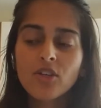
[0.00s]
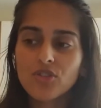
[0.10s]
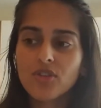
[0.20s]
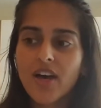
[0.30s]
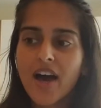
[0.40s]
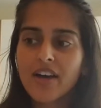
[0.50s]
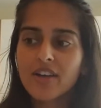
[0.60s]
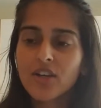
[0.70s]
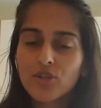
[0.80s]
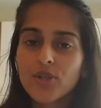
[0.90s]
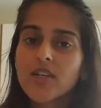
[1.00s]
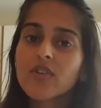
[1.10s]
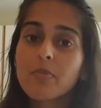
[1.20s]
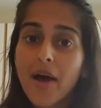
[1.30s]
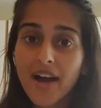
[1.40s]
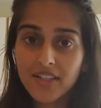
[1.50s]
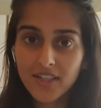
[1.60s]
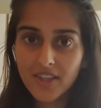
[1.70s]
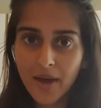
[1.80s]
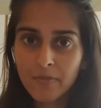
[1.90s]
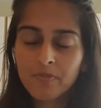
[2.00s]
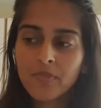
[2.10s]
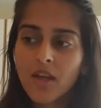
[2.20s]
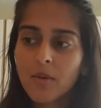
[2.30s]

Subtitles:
so that you're giving back to them